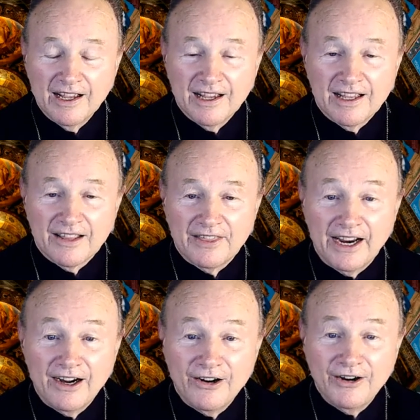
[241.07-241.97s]

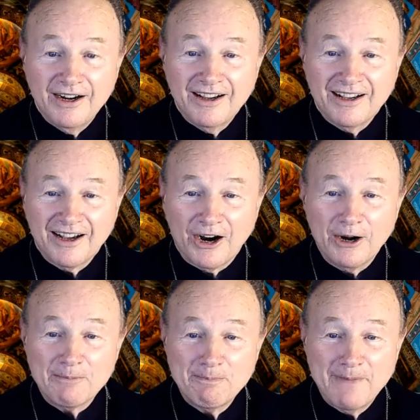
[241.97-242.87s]
There are
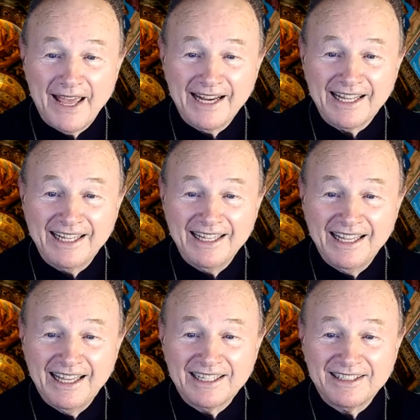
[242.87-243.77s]
many,
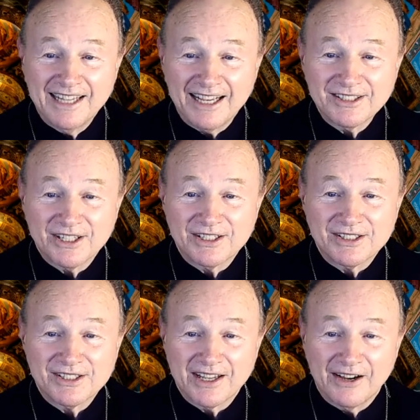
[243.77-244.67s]

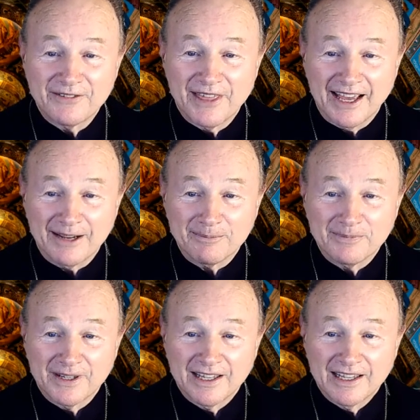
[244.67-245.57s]
dozens of them,
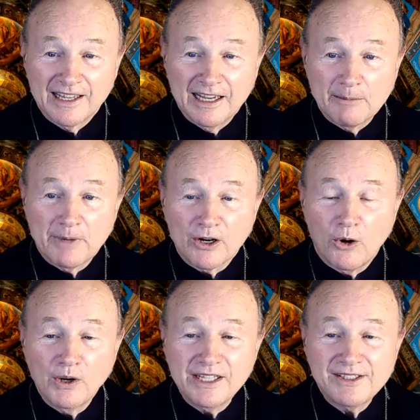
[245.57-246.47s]
but
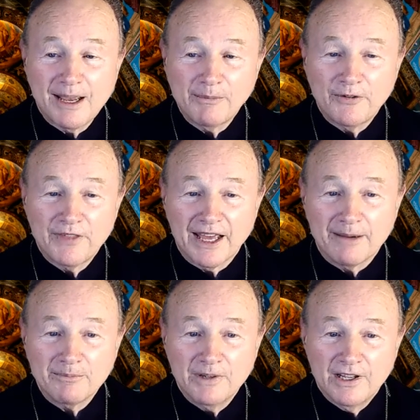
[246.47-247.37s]
only some of
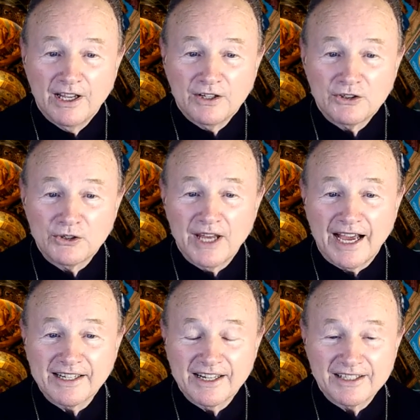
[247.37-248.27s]
them do not
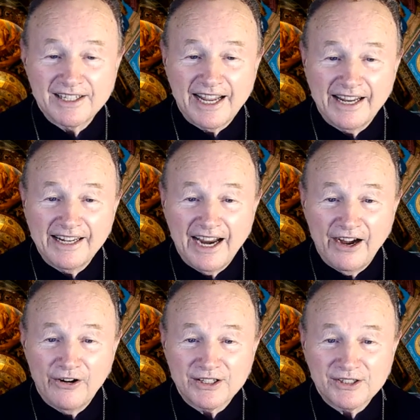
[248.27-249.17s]
contain
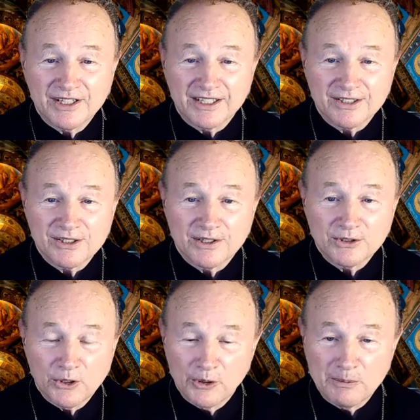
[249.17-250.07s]
heresies.
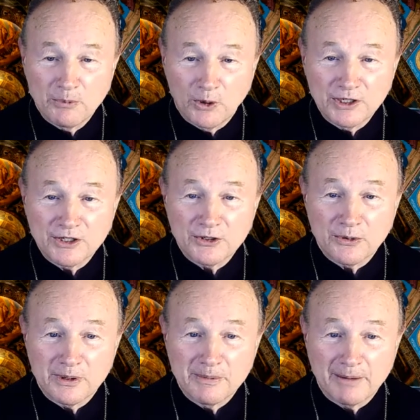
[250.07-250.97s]
So important to
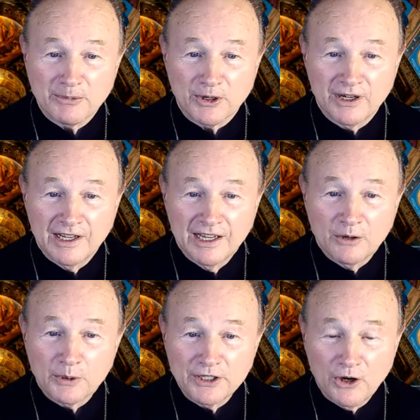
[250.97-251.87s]
remember.
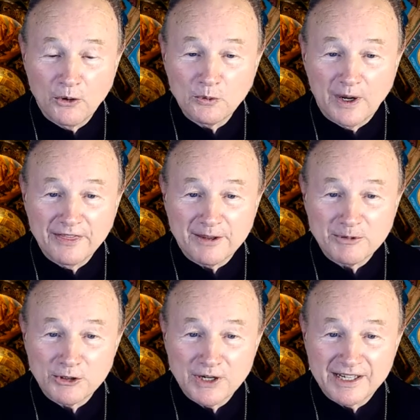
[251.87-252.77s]
We don't want them to
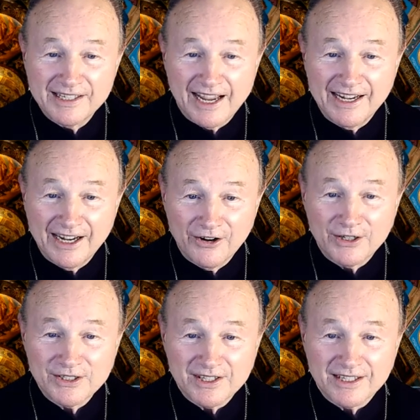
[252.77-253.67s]
contain
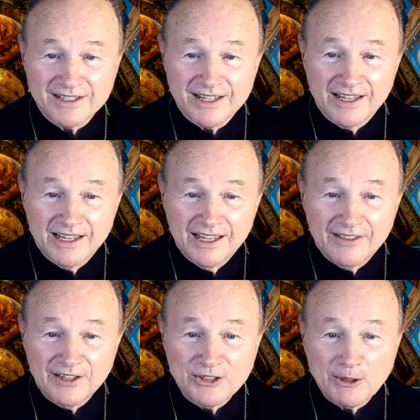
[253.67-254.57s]
heresies,
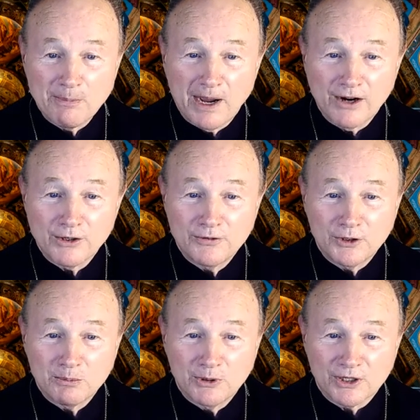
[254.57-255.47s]
these apocryphal
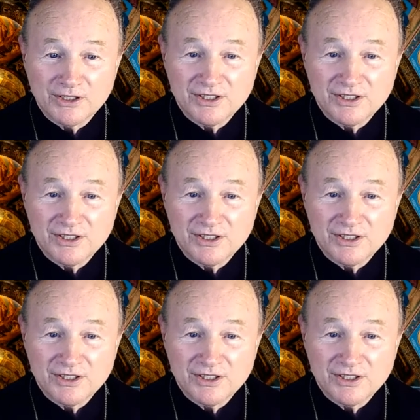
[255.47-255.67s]
books.